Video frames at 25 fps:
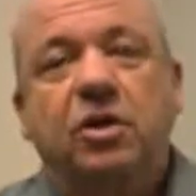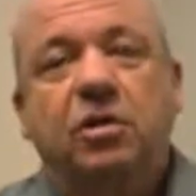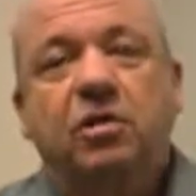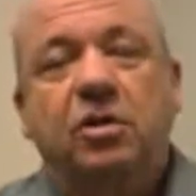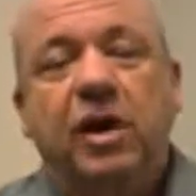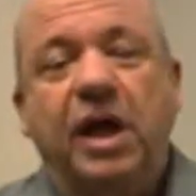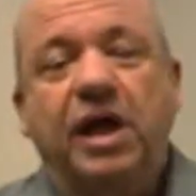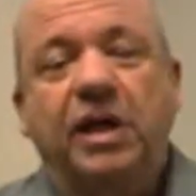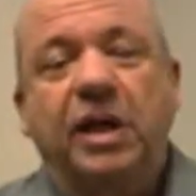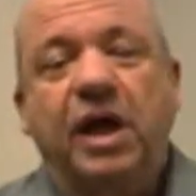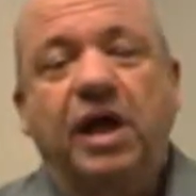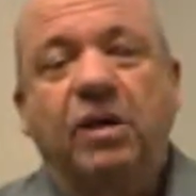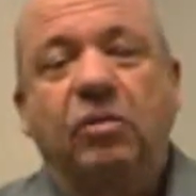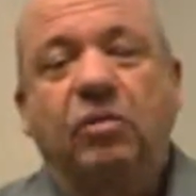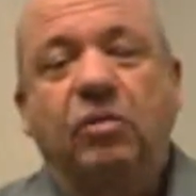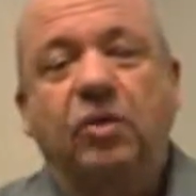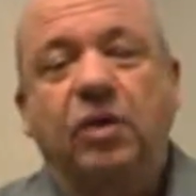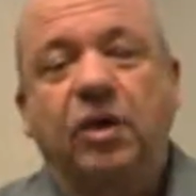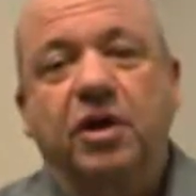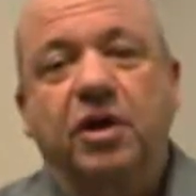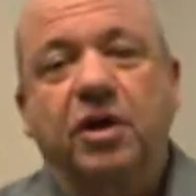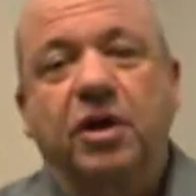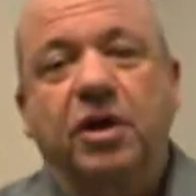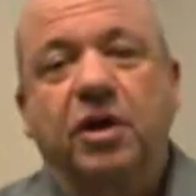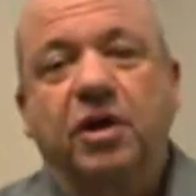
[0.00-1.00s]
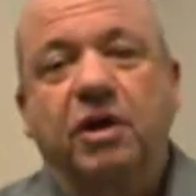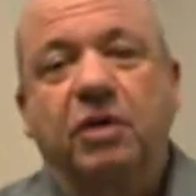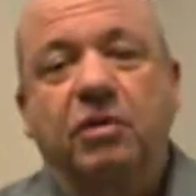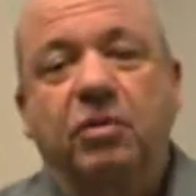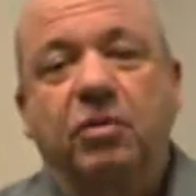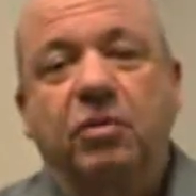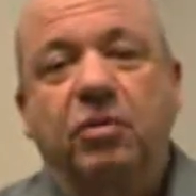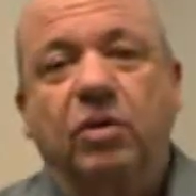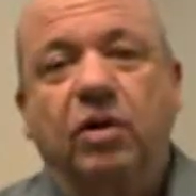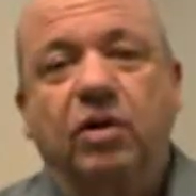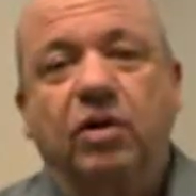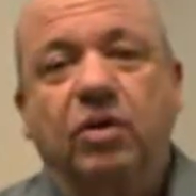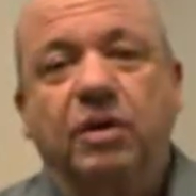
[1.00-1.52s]
and then we're going
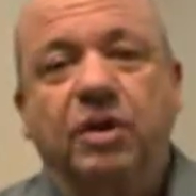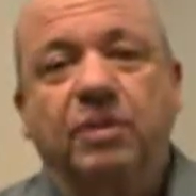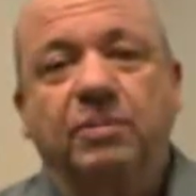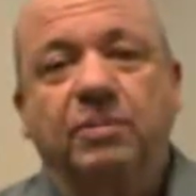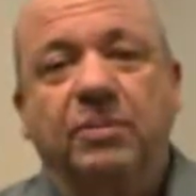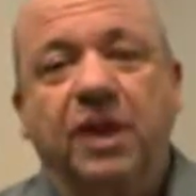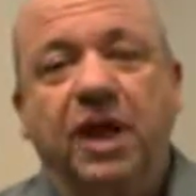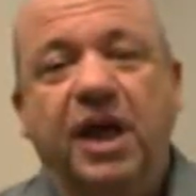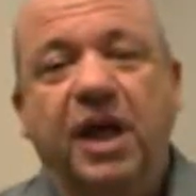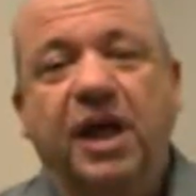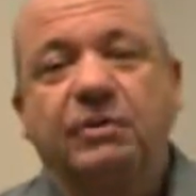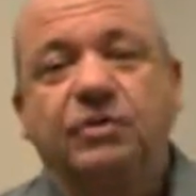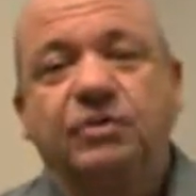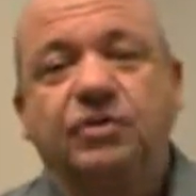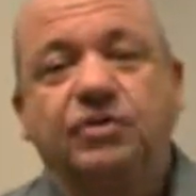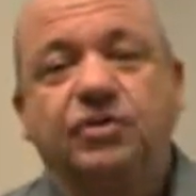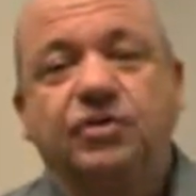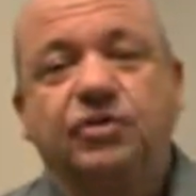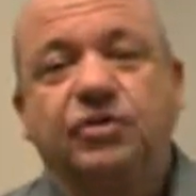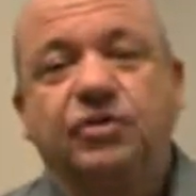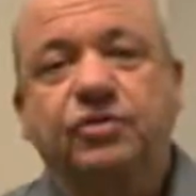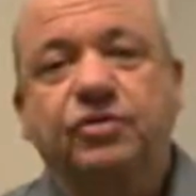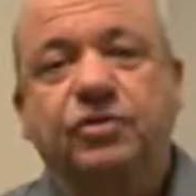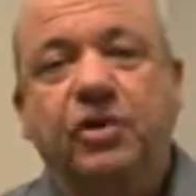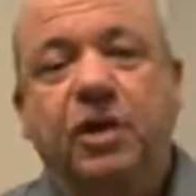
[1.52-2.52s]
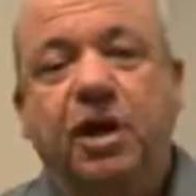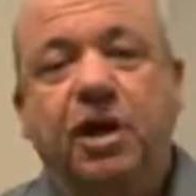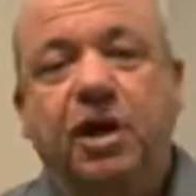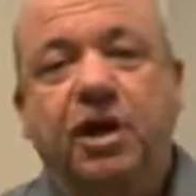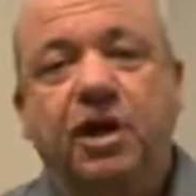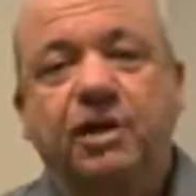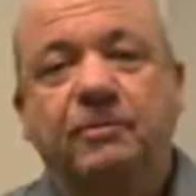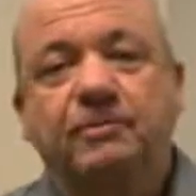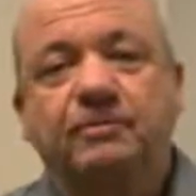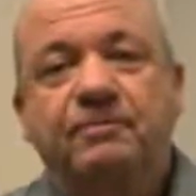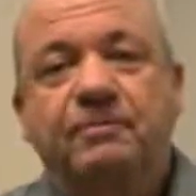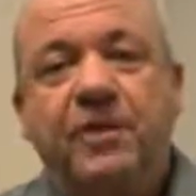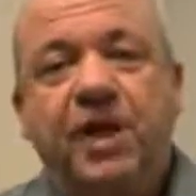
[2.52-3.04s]
to be able to
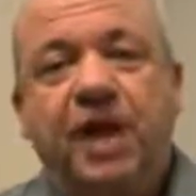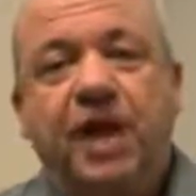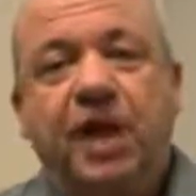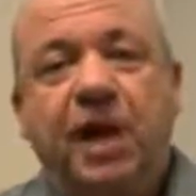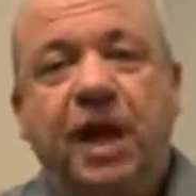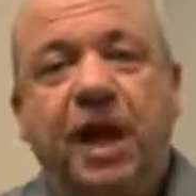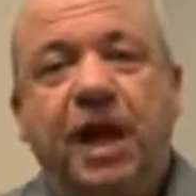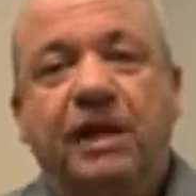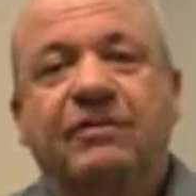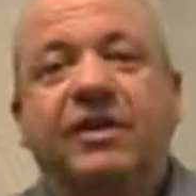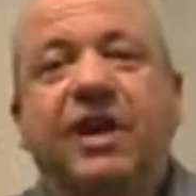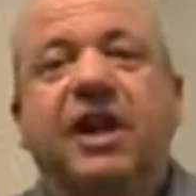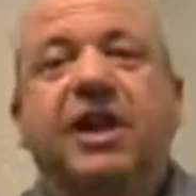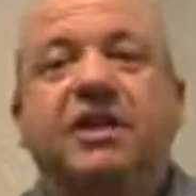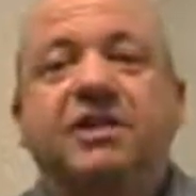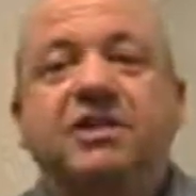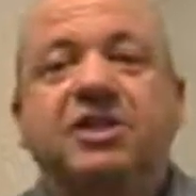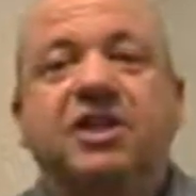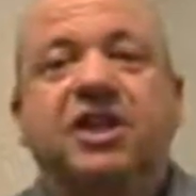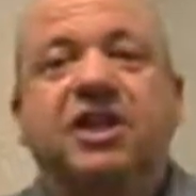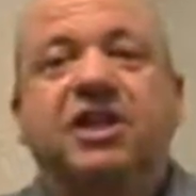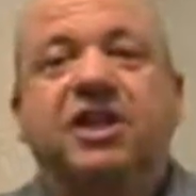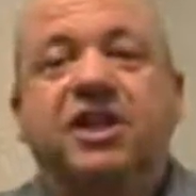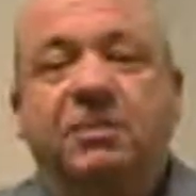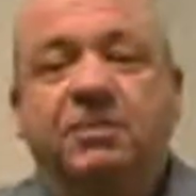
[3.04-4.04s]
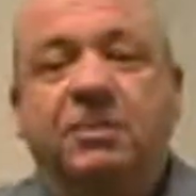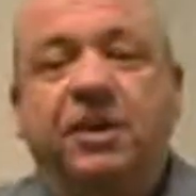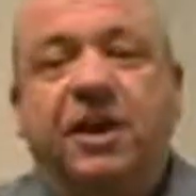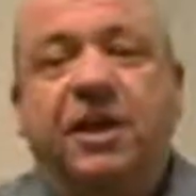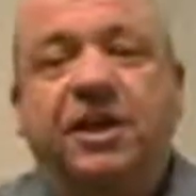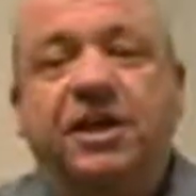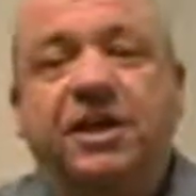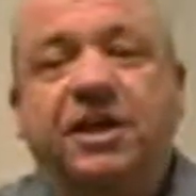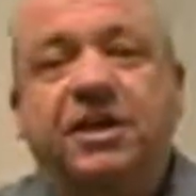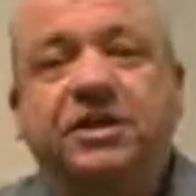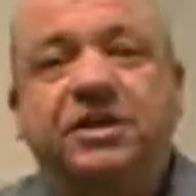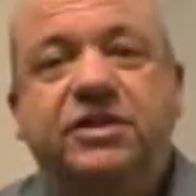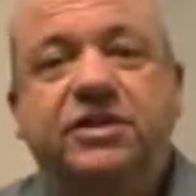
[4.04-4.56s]
have energy
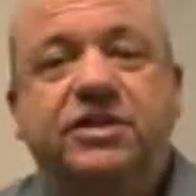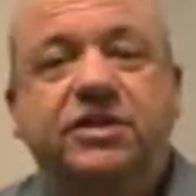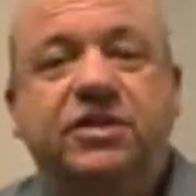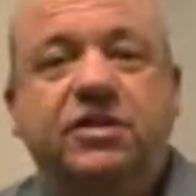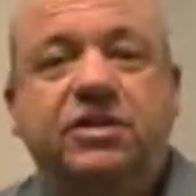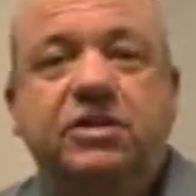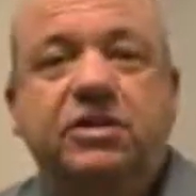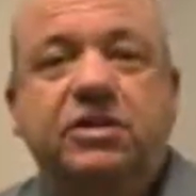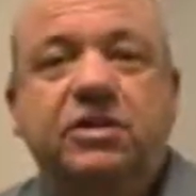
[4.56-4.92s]
independence,